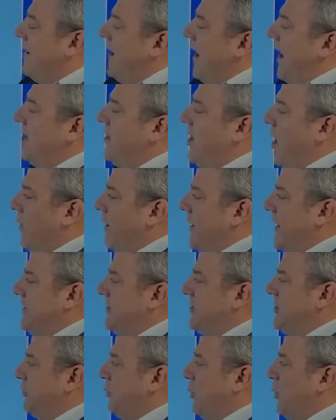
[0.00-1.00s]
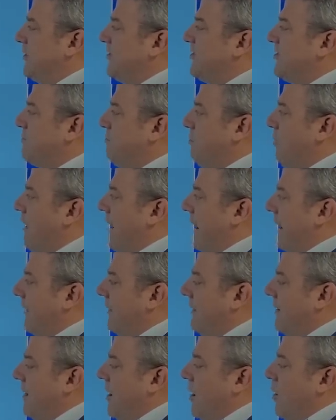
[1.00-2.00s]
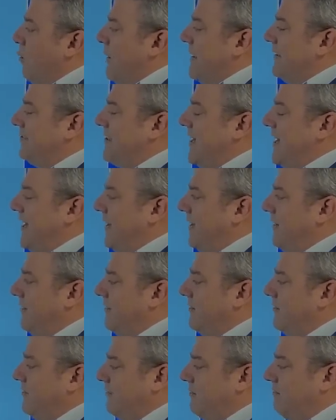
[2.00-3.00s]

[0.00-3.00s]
and going in towards spring, we're seeing